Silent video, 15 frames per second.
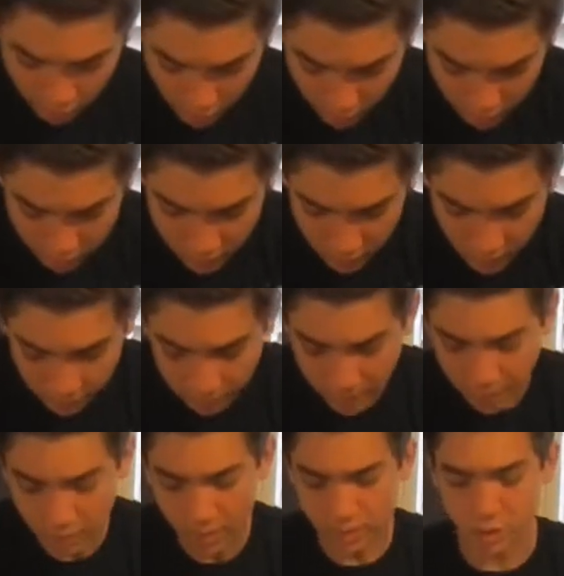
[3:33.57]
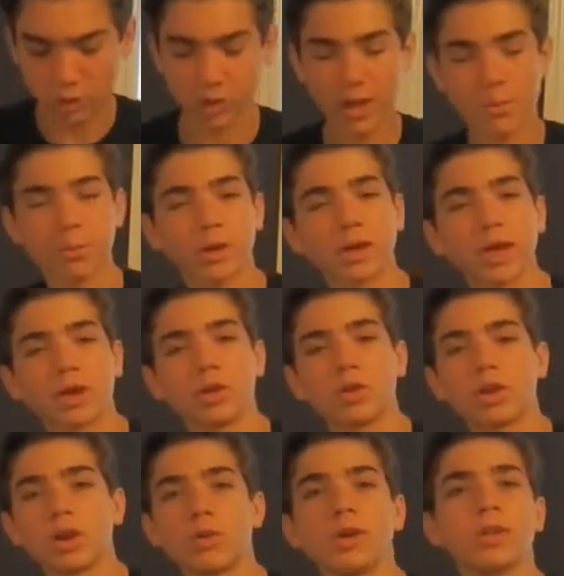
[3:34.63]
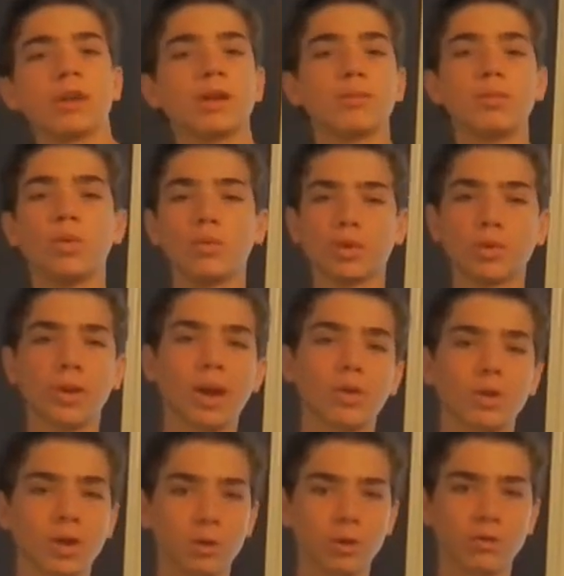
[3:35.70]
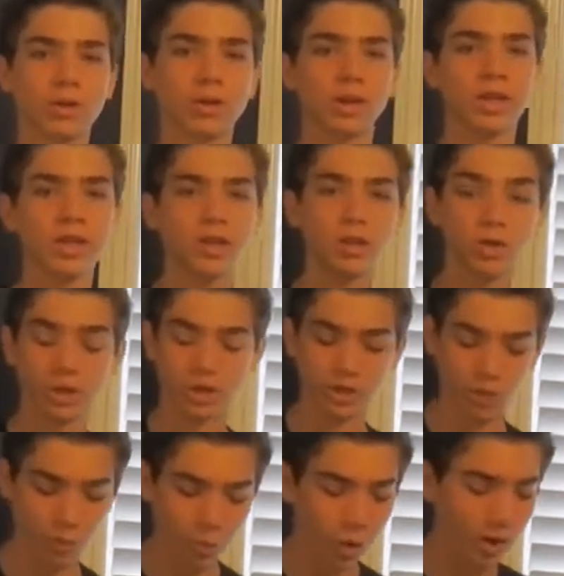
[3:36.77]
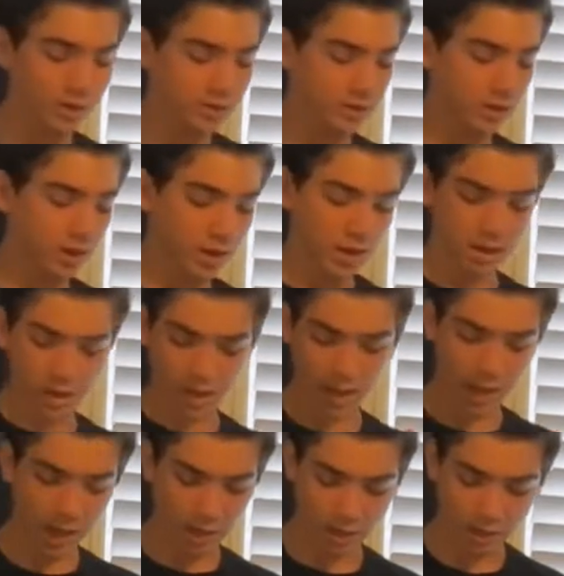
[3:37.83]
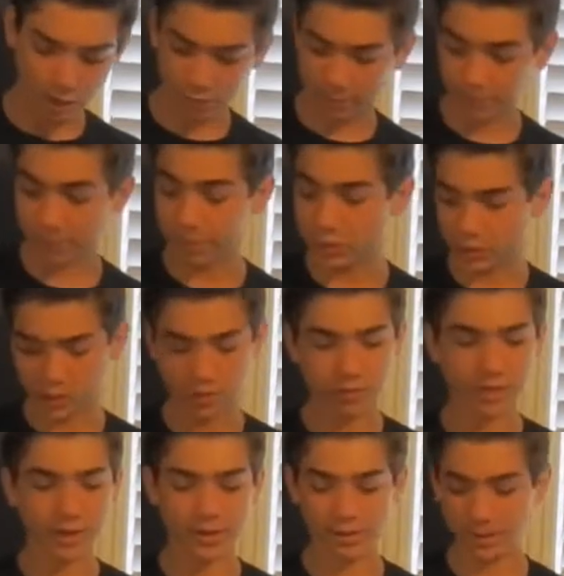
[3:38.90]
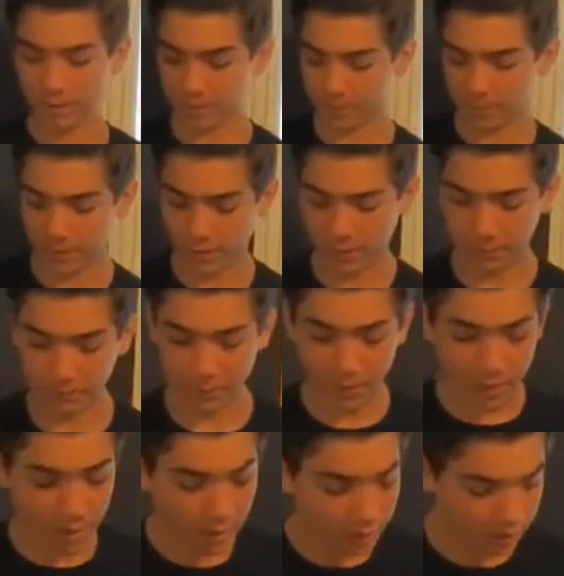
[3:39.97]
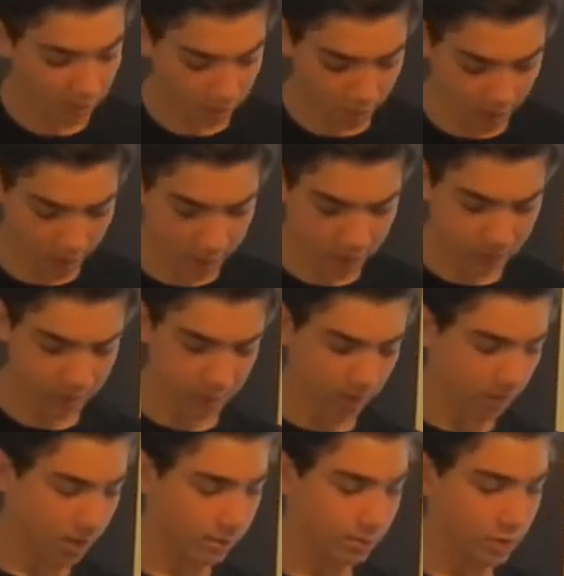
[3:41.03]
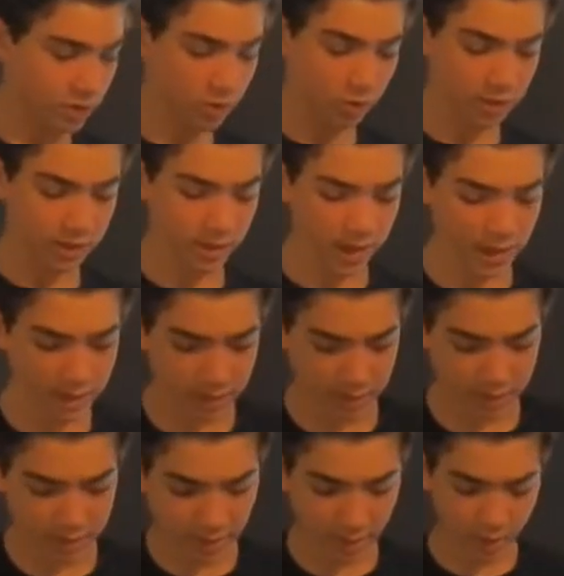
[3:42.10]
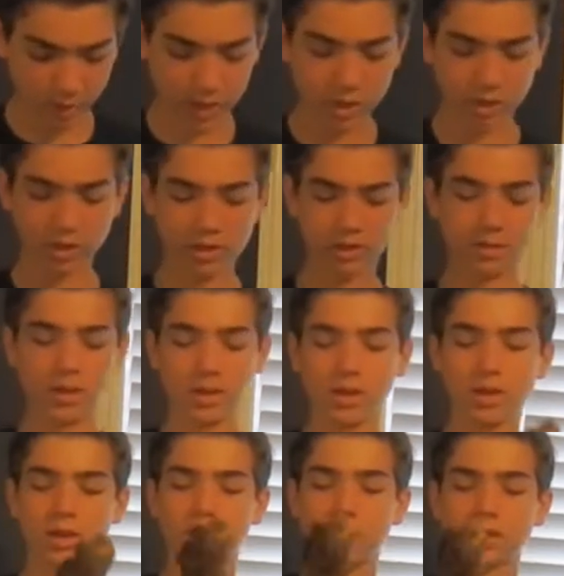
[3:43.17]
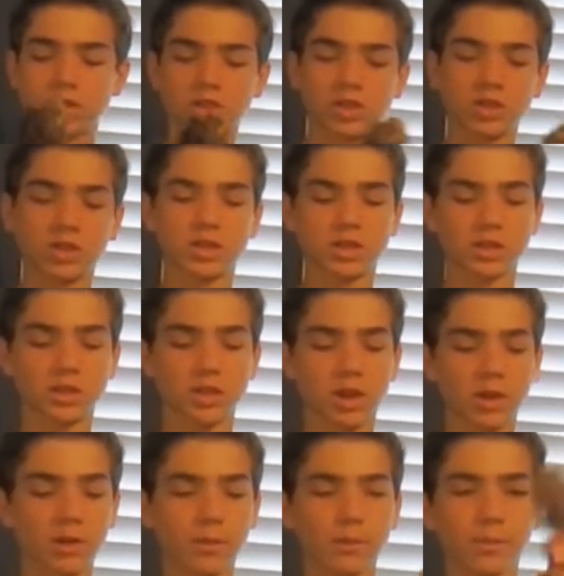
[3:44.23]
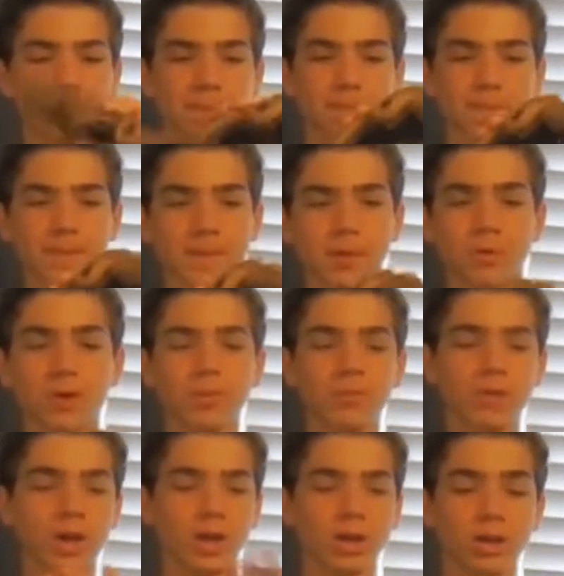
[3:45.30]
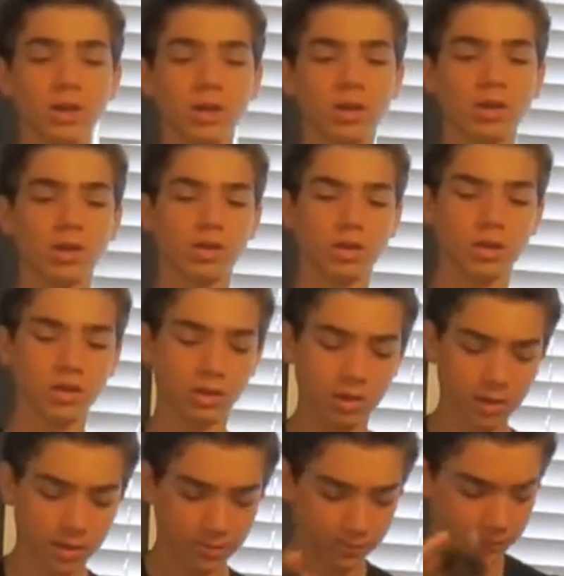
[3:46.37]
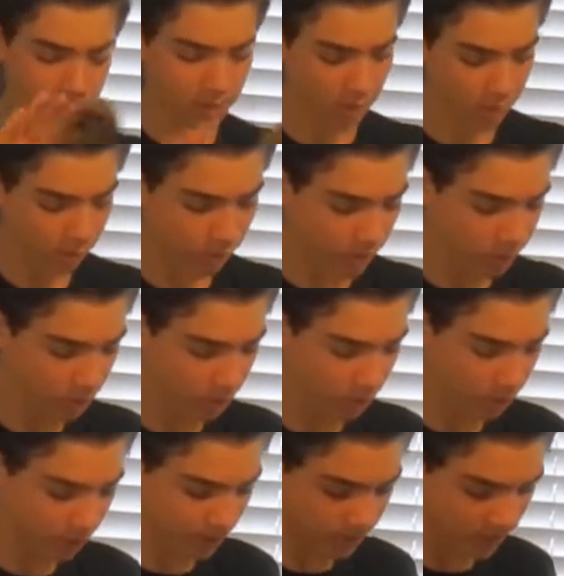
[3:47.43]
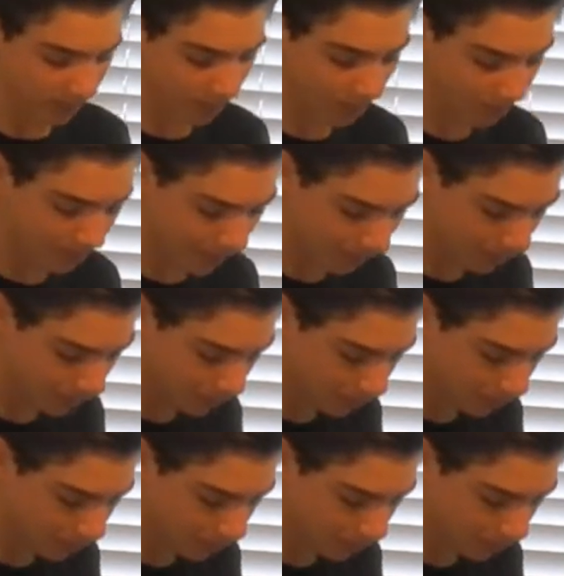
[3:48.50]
right on top, and then your leopard gecko will go in there and move it around however he or she wants, and she'll be just fine. So next, I'm just going to add in a decoration. This is just some grapevine. So we're just going to stick that back